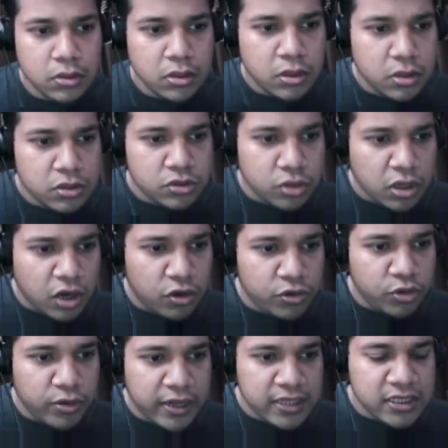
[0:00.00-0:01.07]
So now you
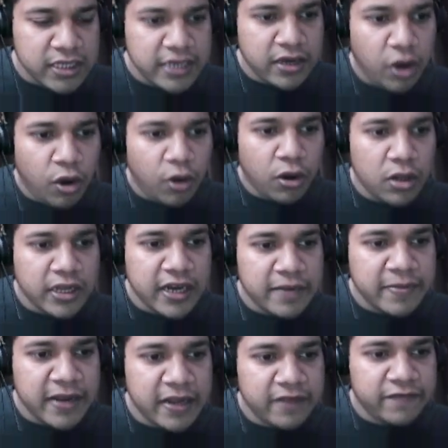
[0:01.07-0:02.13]
can see all the
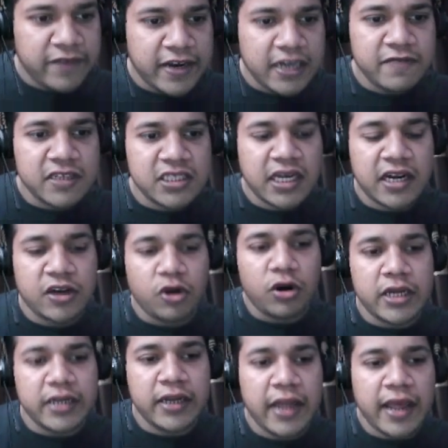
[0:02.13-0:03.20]
remaining fields which are
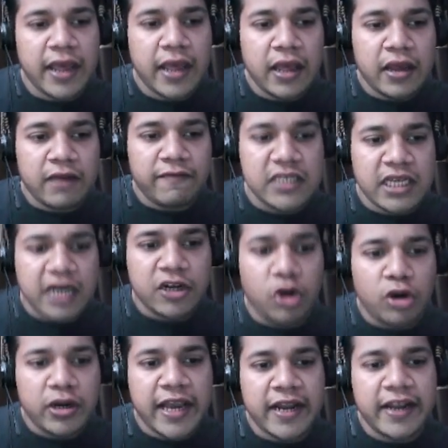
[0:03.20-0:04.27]
not
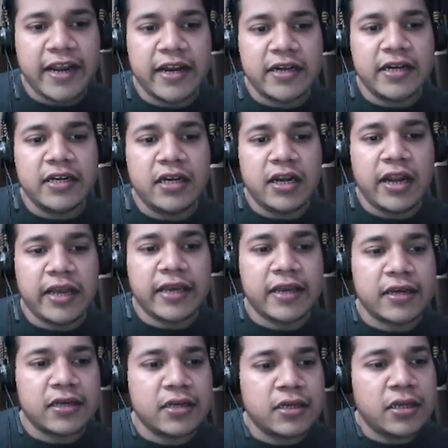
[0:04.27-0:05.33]
aggregated, like
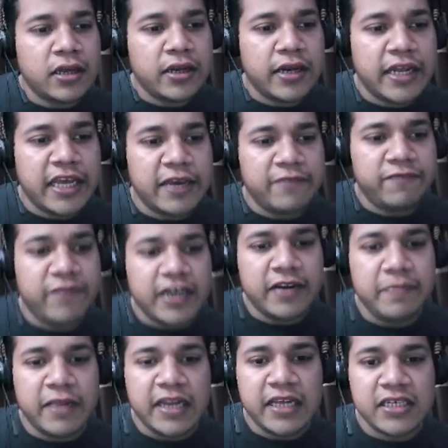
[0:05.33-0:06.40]
name field,
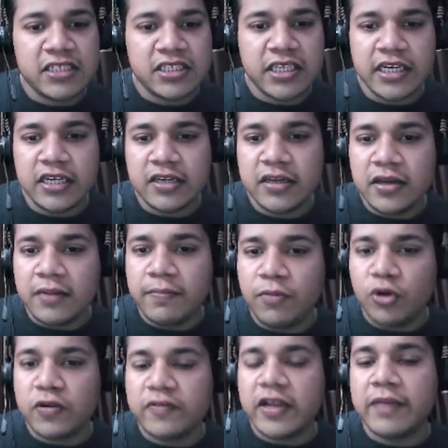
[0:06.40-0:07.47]
billing state, both
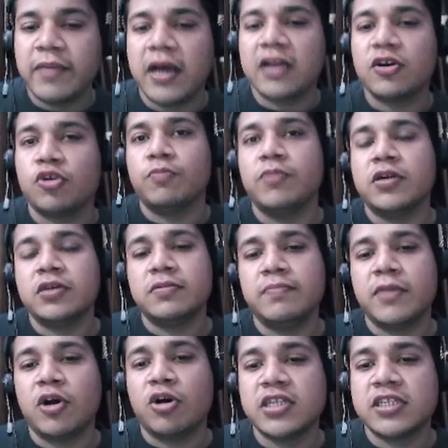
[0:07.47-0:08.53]
of them are grouped
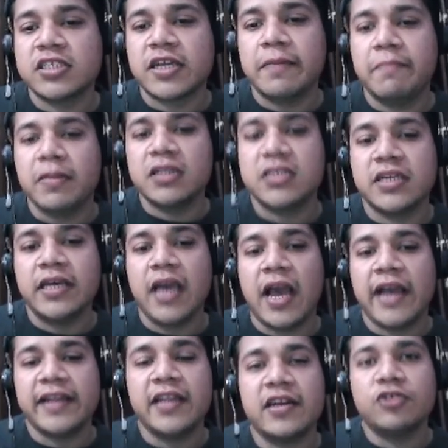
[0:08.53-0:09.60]
because it's compulsory
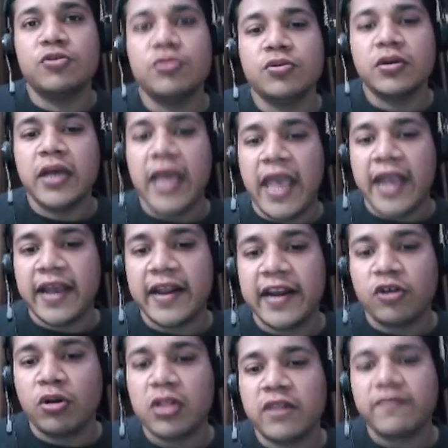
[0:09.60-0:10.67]
either to aggregate
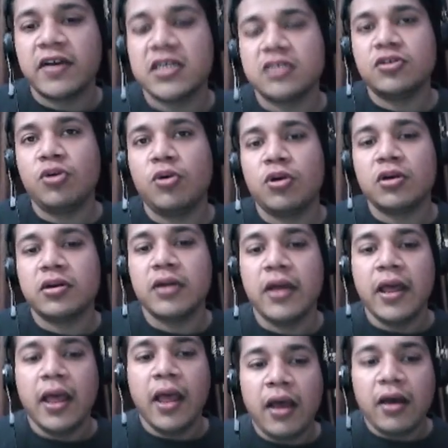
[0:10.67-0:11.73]
all the functions or
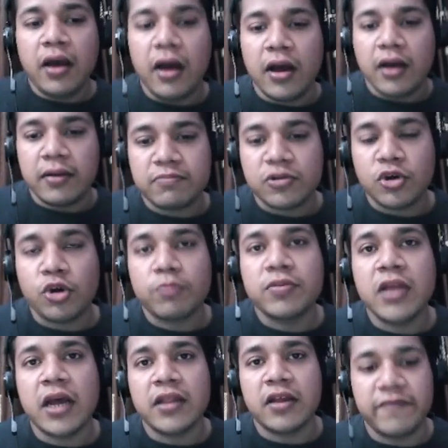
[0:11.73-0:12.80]
group the
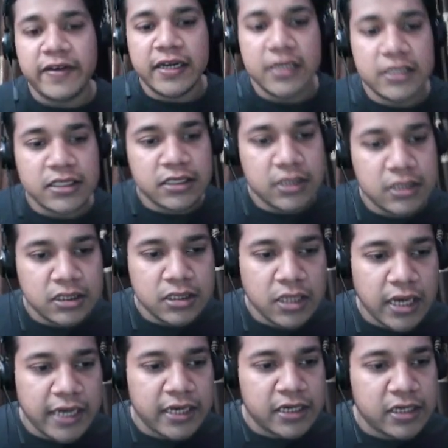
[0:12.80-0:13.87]
other fields,
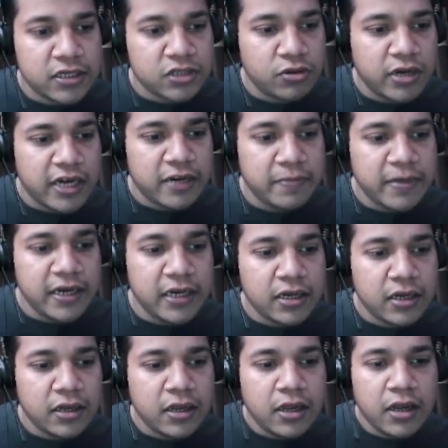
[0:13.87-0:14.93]
right? So let me
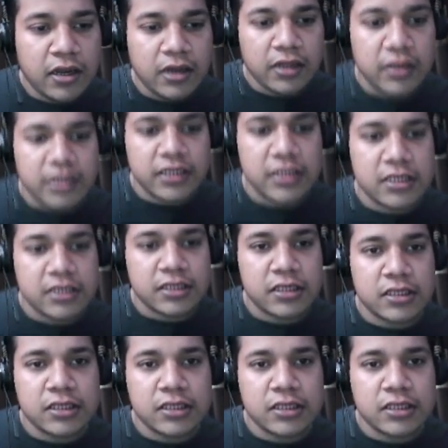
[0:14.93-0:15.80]
run this.